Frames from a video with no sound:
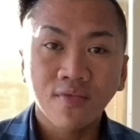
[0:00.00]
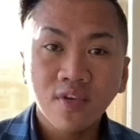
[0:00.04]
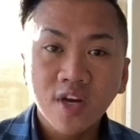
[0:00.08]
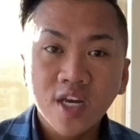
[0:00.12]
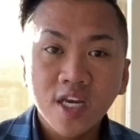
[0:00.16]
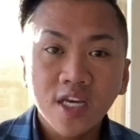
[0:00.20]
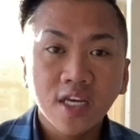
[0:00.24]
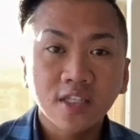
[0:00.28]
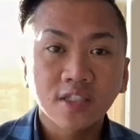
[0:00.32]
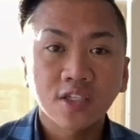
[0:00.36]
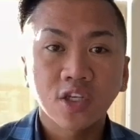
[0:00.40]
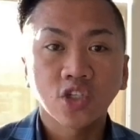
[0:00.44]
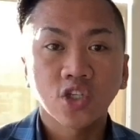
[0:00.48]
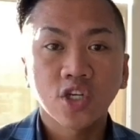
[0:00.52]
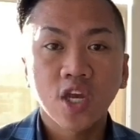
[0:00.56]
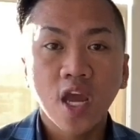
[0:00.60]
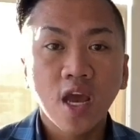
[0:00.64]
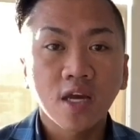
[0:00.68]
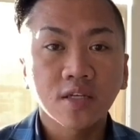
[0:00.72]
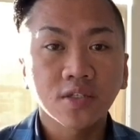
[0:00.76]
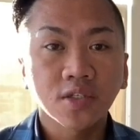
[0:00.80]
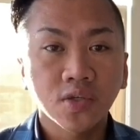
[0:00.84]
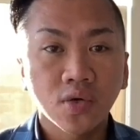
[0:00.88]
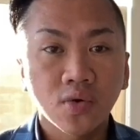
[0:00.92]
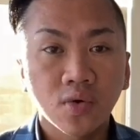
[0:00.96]
he gets a
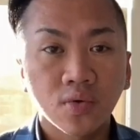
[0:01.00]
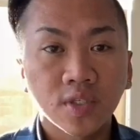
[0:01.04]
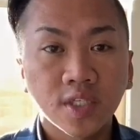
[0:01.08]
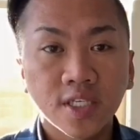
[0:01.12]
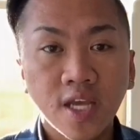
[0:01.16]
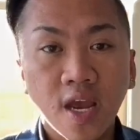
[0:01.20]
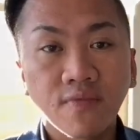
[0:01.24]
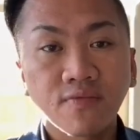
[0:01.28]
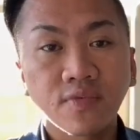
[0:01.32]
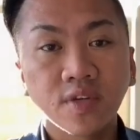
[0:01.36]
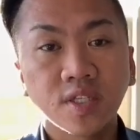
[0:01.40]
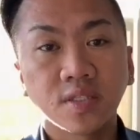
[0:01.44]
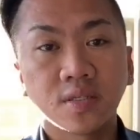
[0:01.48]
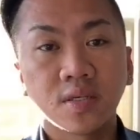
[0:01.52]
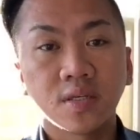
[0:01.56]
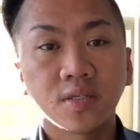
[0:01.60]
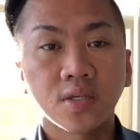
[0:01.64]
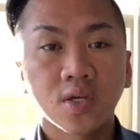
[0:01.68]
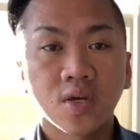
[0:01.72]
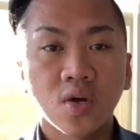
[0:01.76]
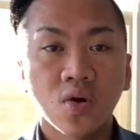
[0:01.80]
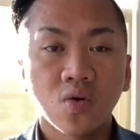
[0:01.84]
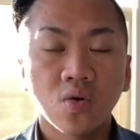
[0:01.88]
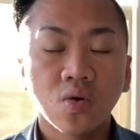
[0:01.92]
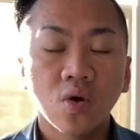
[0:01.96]
chance to go to San
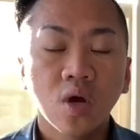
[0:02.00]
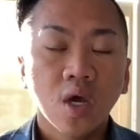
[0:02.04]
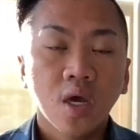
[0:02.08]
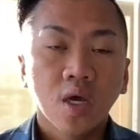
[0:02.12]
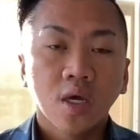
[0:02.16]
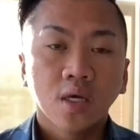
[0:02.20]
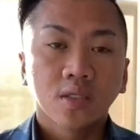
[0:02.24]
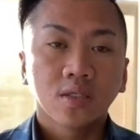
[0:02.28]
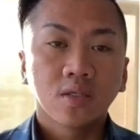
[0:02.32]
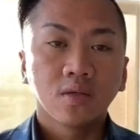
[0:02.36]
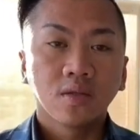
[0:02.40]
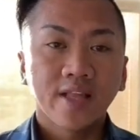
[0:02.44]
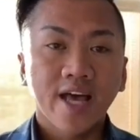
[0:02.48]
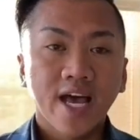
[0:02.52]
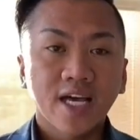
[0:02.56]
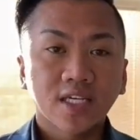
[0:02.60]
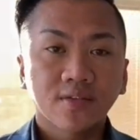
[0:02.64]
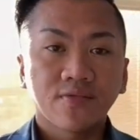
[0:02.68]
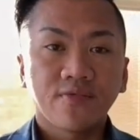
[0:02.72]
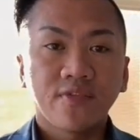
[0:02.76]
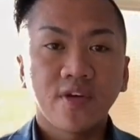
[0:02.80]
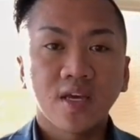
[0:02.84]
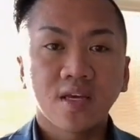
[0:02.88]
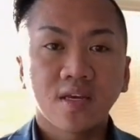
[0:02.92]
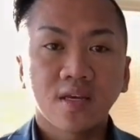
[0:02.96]
Francisco, to Las
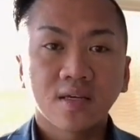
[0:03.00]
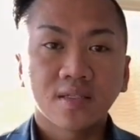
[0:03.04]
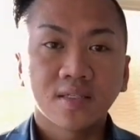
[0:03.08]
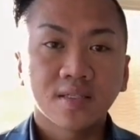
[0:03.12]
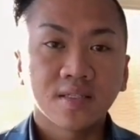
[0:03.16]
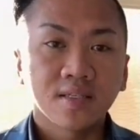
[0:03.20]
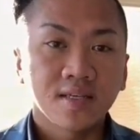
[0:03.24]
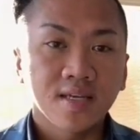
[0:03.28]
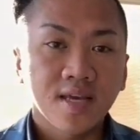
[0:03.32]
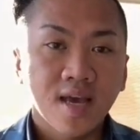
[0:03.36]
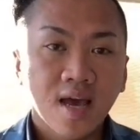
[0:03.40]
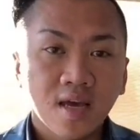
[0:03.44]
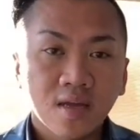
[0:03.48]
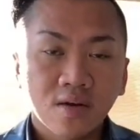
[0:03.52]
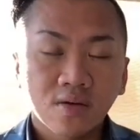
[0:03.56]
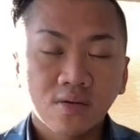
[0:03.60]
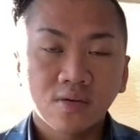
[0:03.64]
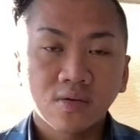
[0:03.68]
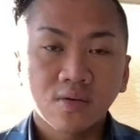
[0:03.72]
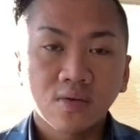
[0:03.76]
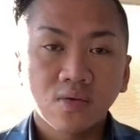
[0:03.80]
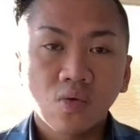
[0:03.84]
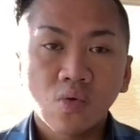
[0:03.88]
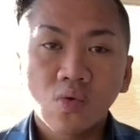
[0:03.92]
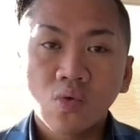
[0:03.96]
Vegas,
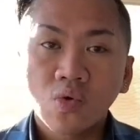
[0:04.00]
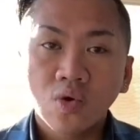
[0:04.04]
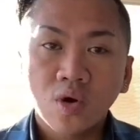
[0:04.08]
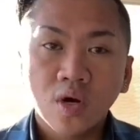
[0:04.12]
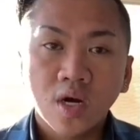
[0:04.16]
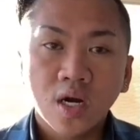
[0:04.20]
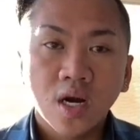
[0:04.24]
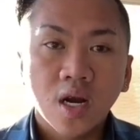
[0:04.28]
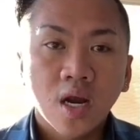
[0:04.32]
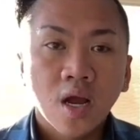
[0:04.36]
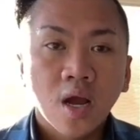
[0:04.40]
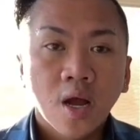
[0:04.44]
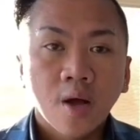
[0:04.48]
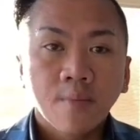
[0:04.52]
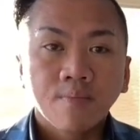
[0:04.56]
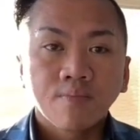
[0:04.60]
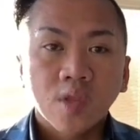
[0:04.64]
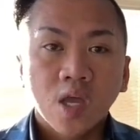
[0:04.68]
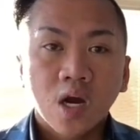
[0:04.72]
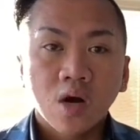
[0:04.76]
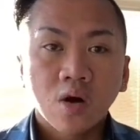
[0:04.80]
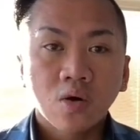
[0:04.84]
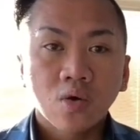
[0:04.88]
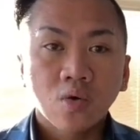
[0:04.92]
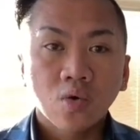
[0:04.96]
Seattle, or,
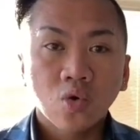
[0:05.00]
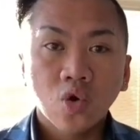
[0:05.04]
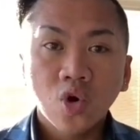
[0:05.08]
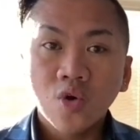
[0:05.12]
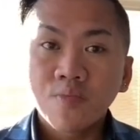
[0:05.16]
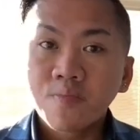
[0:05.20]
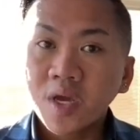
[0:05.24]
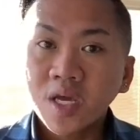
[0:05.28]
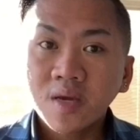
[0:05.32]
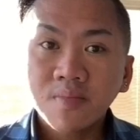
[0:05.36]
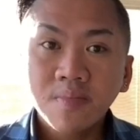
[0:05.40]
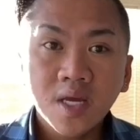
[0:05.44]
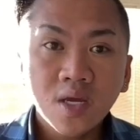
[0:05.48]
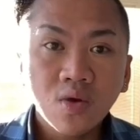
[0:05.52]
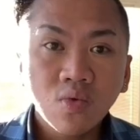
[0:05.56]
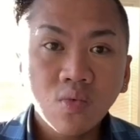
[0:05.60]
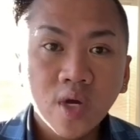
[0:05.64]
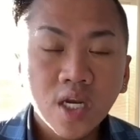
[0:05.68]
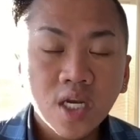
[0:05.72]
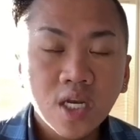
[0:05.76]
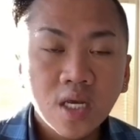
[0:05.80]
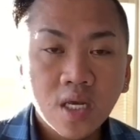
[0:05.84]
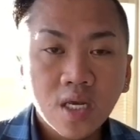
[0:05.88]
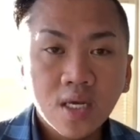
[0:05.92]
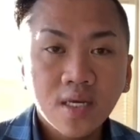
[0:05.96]
or, uh, or maybe
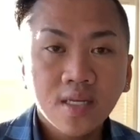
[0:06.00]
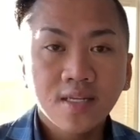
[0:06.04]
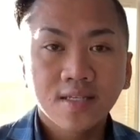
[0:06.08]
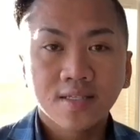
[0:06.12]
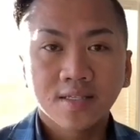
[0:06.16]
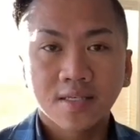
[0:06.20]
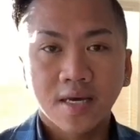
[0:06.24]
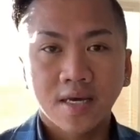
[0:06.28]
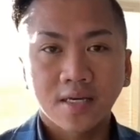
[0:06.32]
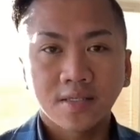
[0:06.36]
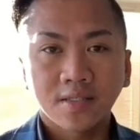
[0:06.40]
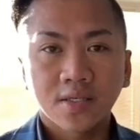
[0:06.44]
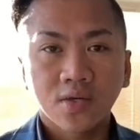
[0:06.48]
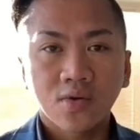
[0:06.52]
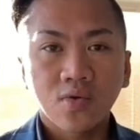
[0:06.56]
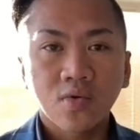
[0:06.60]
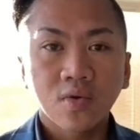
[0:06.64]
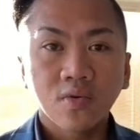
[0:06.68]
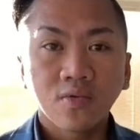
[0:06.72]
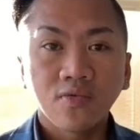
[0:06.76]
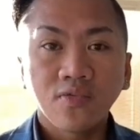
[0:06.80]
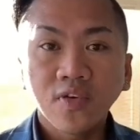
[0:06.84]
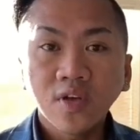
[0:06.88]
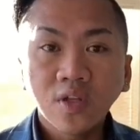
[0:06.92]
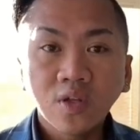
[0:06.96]
when he decides to go to
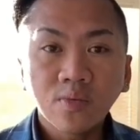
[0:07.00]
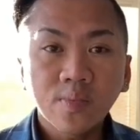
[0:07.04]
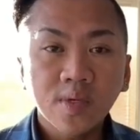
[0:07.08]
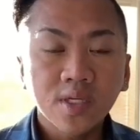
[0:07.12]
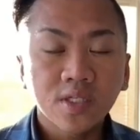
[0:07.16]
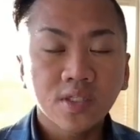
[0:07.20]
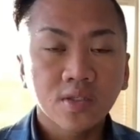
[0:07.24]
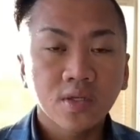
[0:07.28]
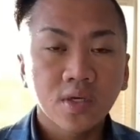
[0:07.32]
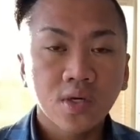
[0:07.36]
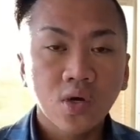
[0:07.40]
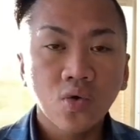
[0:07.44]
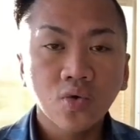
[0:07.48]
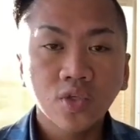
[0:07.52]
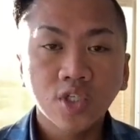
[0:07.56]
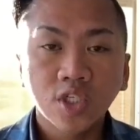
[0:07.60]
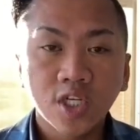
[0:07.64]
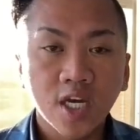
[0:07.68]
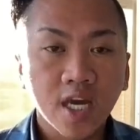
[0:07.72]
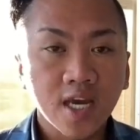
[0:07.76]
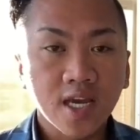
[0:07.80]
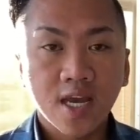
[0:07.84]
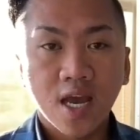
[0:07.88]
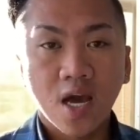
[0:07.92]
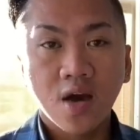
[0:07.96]
Philippines to go
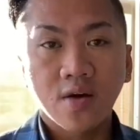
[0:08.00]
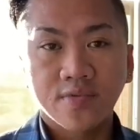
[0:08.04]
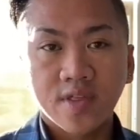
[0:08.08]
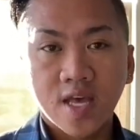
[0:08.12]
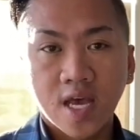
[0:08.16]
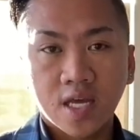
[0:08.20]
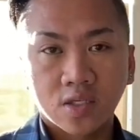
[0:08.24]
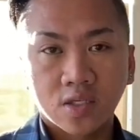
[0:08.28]
check out that